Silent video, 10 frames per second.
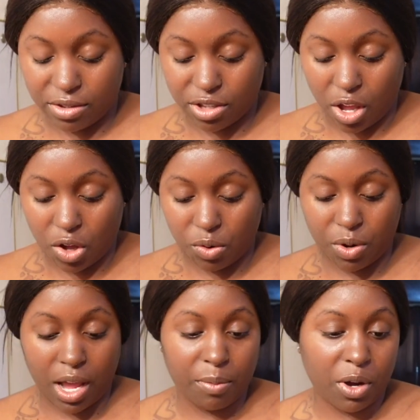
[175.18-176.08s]
so
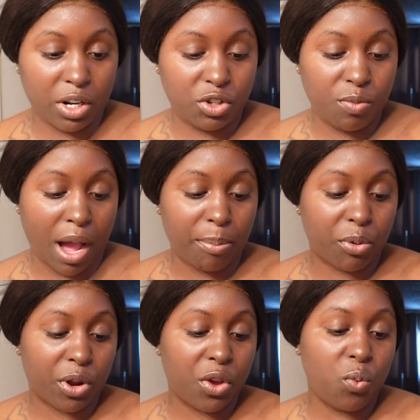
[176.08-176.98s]
I'm gonna do my
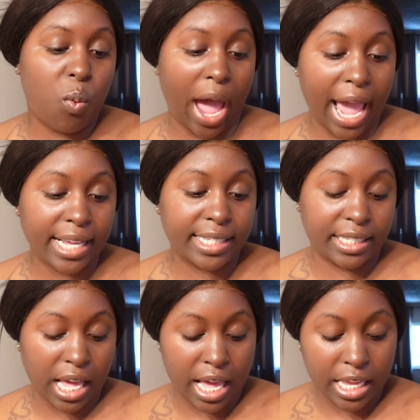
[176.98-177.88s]

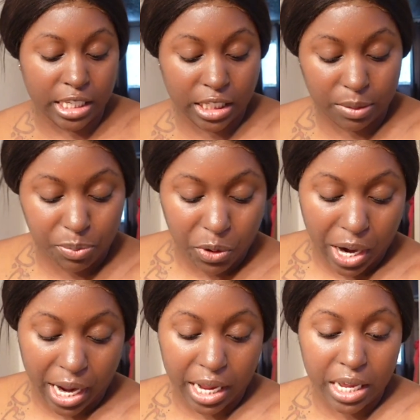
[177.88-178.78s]
pre-wax
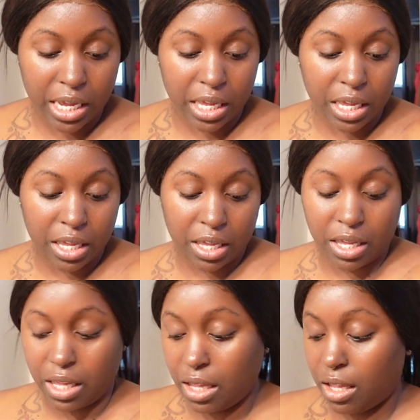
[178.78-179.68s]
spray
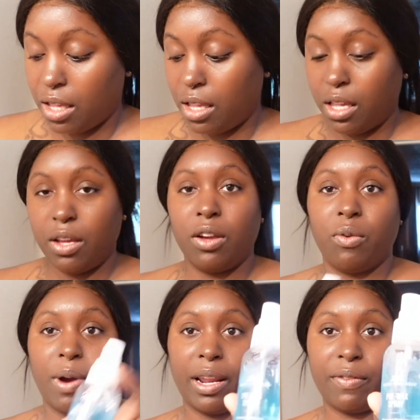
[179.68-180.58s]

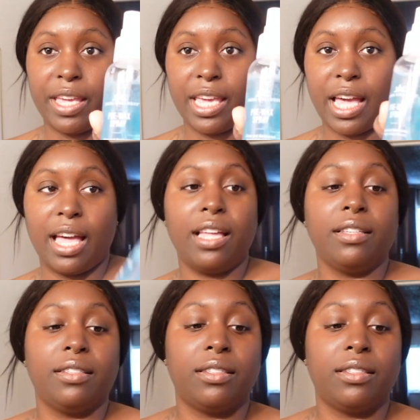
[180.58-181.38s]
right over here.